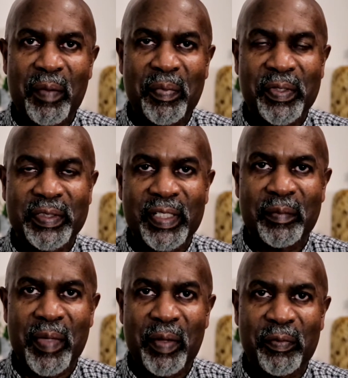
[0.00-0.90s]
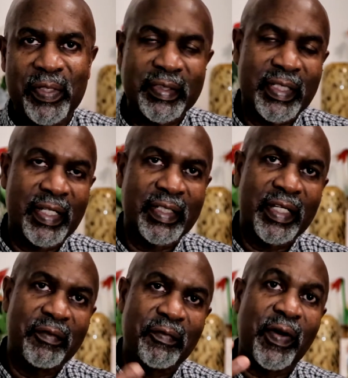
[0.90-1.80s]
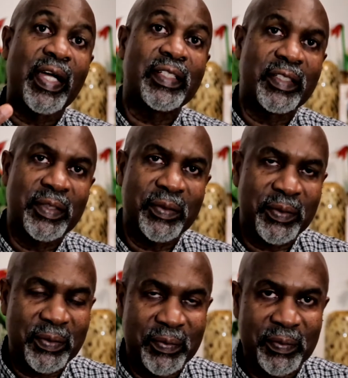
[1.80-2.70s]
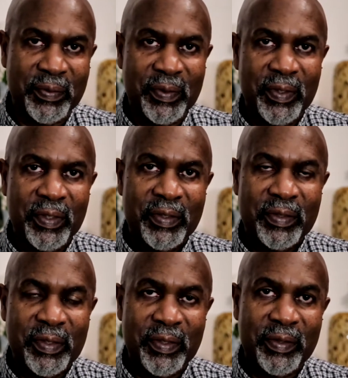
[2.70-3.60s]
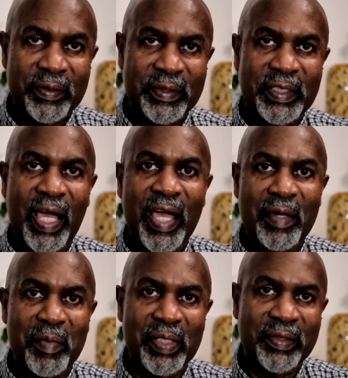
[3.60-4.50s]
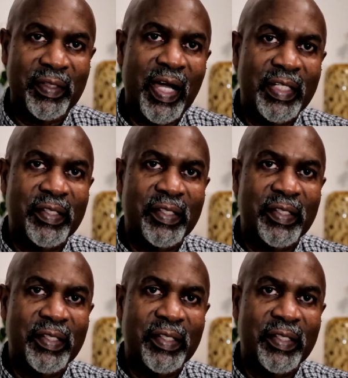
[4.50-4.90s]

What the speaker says: personal memories and invite you to, you know, to chime in, to add